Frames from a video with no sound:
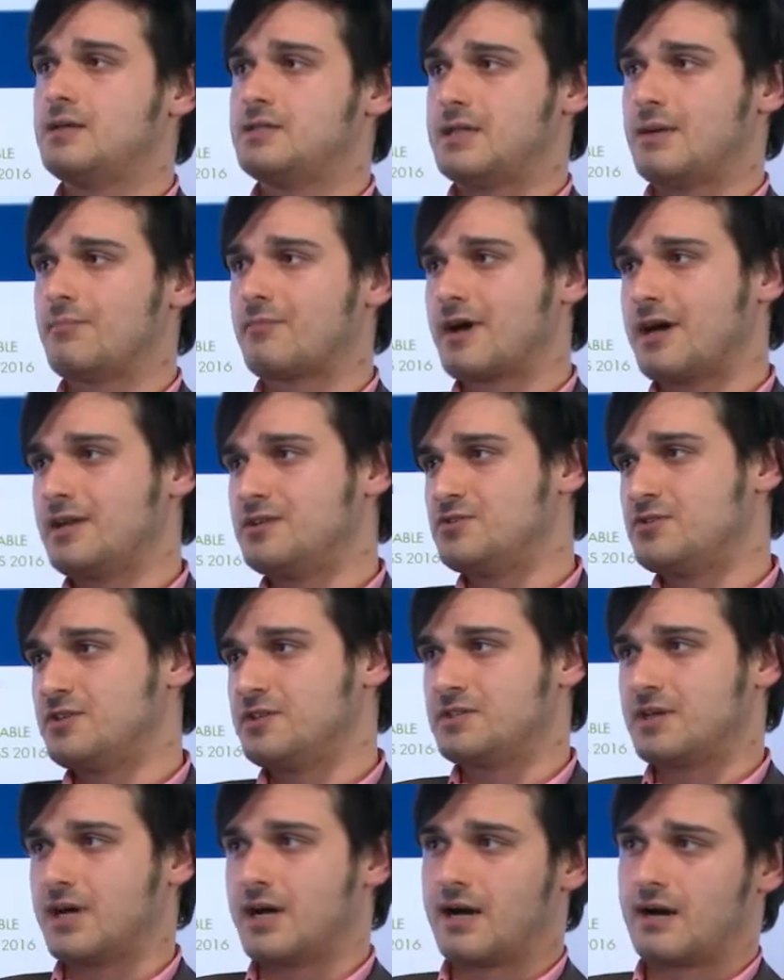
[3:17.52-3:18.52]
Some
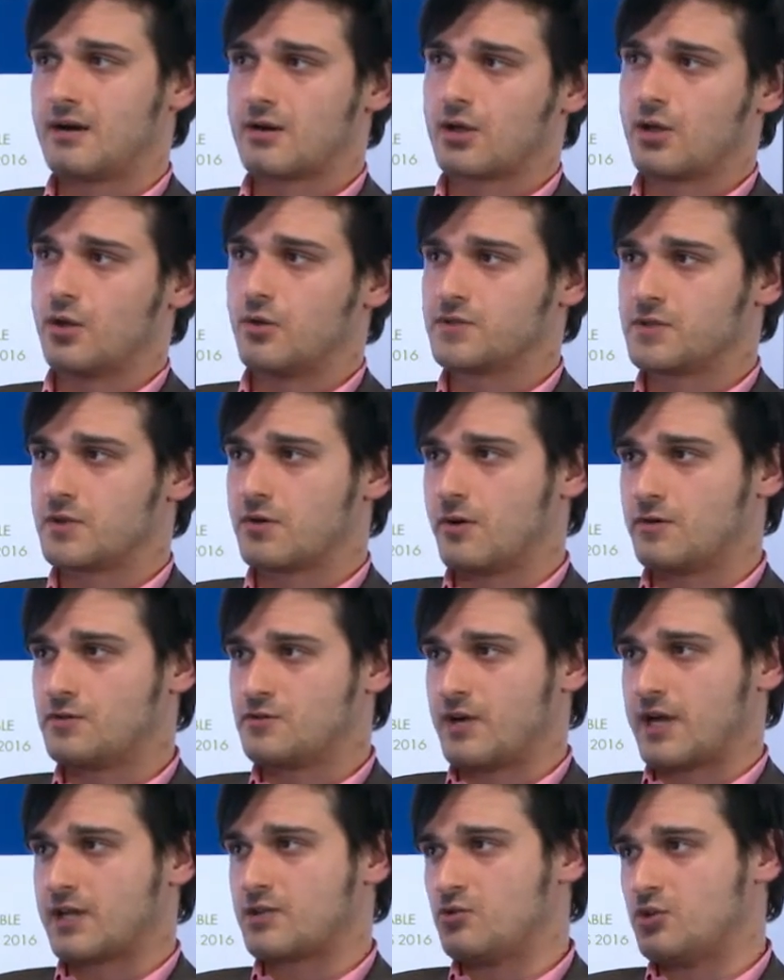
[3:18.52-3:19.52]
countries are closer on
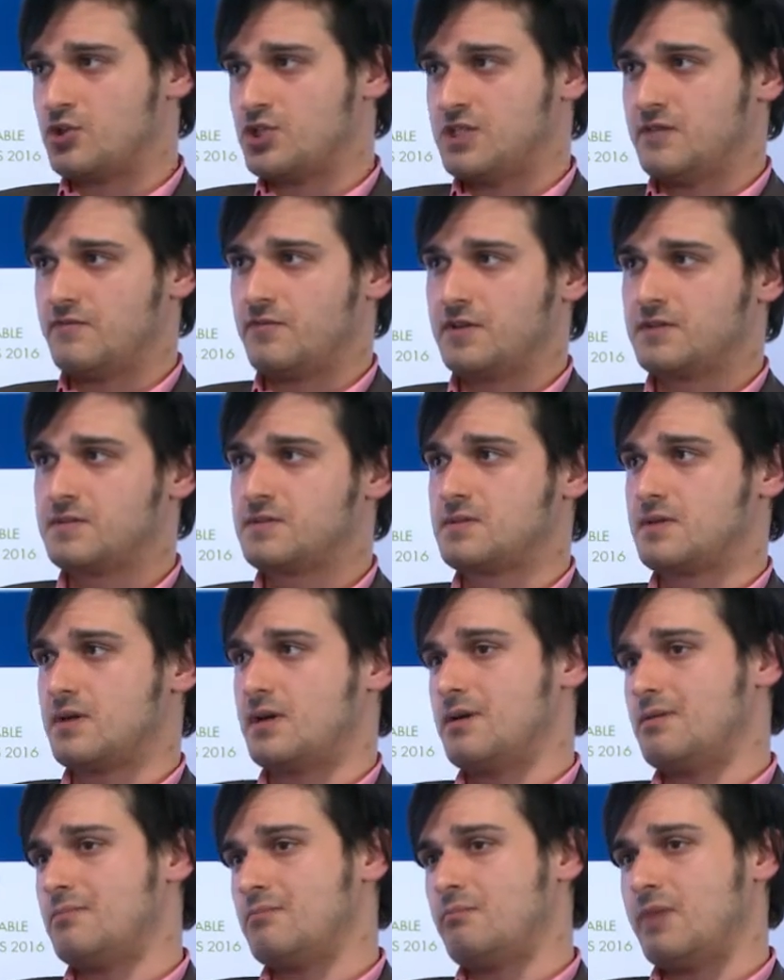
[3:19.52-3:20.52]
track to achieve it,
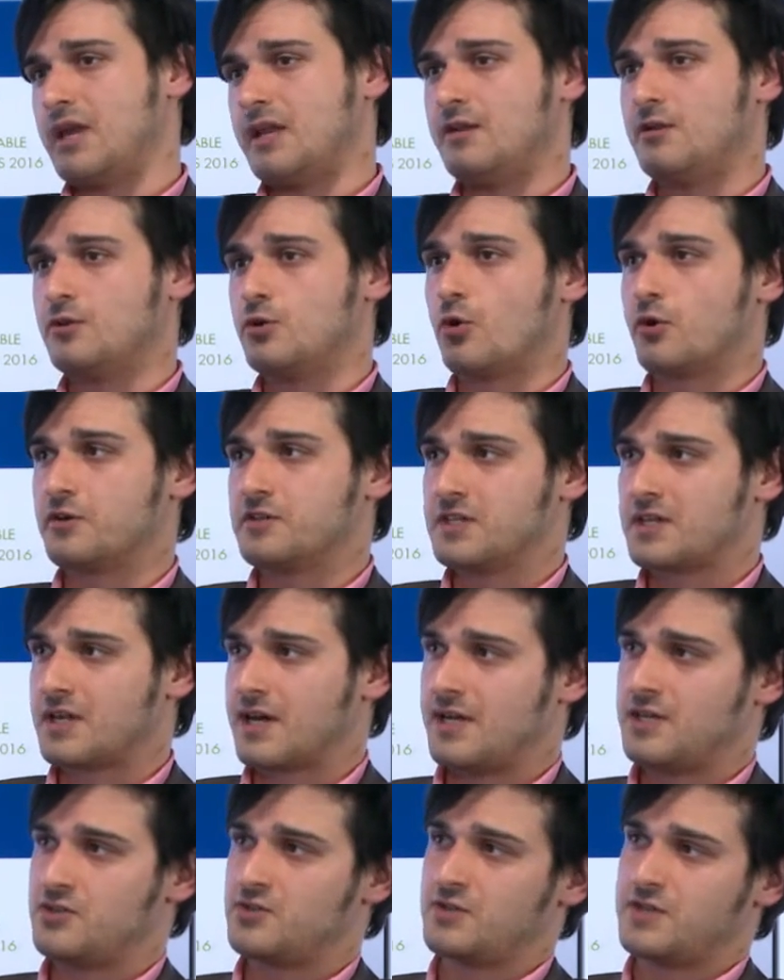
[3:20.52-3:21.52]
mainly Nordic
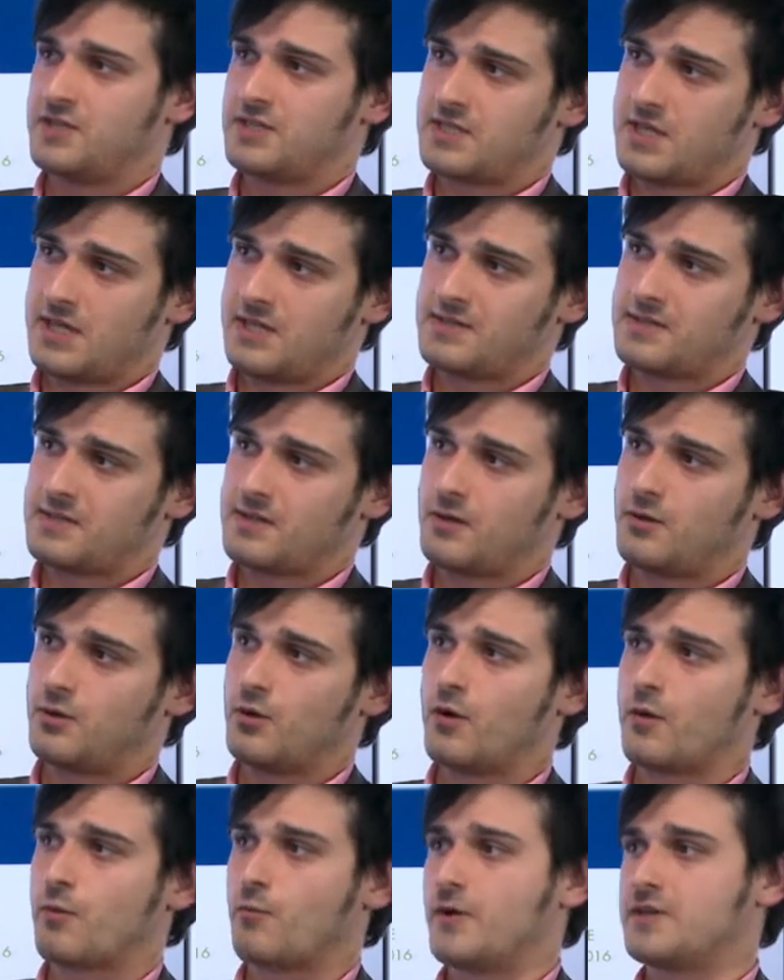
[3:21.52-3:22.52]
countries and
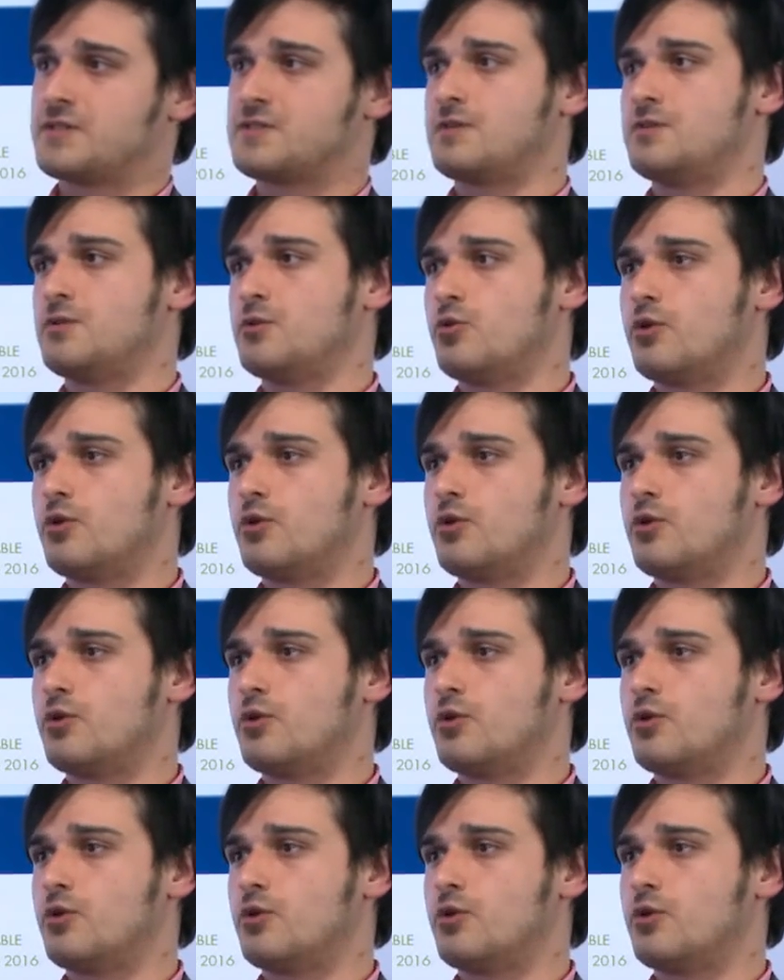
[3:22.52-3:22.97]
Northwestern